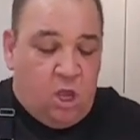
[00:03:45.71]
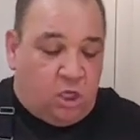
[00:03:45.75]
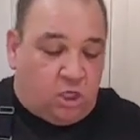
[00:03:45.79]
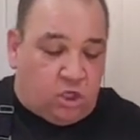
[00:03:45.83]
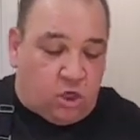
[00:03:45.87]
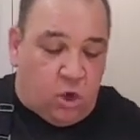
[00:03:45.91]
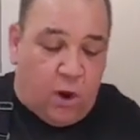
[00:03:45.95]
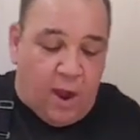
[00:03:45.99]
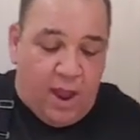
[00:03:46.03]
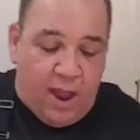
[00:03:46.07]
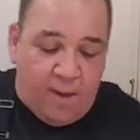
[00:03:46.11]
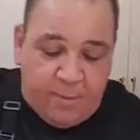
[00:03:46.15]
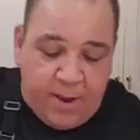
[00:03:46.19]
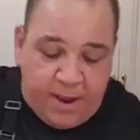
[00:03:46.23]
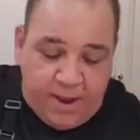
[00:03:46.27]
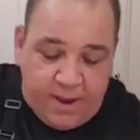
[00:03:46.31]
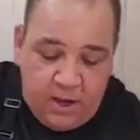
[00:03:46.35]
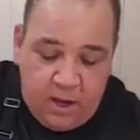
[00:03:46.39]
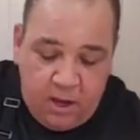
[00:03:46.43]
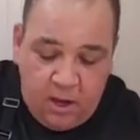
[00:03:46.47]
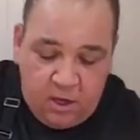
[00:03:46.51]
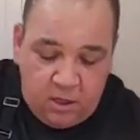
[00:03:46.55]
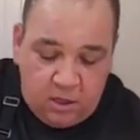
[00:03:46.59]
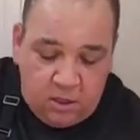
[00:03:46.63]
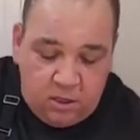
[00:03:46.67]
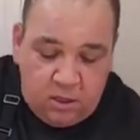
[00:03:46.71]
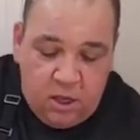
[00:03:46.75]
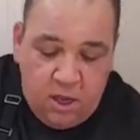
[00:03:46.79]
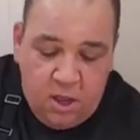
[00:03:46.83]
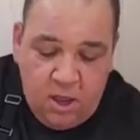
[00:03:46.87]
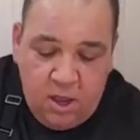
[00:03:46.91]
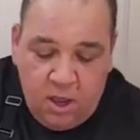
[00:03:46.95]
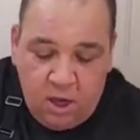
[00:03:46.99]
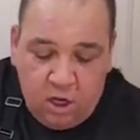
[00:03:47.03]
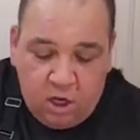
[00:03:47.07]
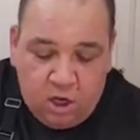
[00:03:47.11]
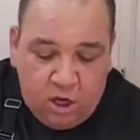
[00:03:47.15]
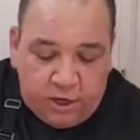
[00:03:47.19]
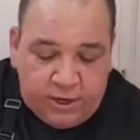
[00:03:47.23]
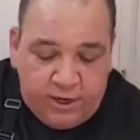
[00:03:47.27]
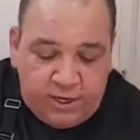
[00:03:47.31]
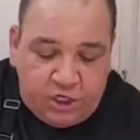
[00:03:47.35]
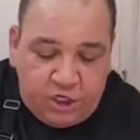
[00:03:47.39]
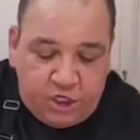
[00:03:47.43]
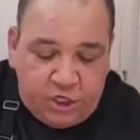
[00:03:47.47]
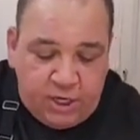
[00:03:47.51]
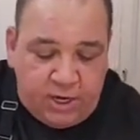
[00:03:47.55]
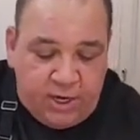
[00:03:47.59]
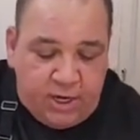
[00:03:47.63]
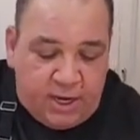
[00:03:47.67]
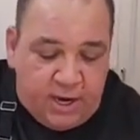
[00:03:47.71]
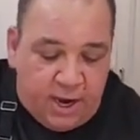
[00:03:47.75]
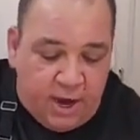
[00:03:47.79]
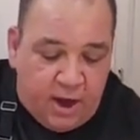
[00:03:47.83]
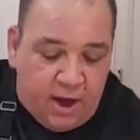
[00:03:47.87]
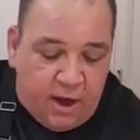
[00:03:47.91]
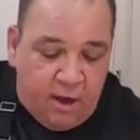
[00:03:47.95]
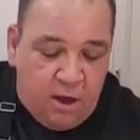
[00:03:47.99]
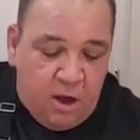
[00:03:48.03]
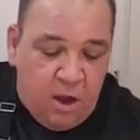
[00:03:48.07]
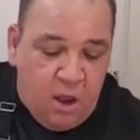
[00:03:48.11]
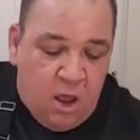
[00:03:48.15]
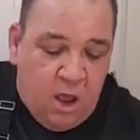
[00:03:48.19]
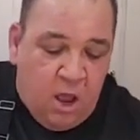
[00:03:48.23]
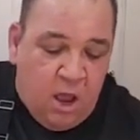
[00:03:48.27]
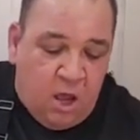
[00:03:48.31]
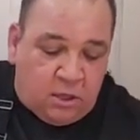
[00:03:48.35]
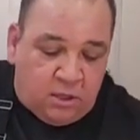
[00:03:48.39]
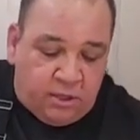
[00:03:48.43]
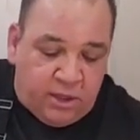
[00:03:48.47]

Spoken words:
So I have my cookie sheet here,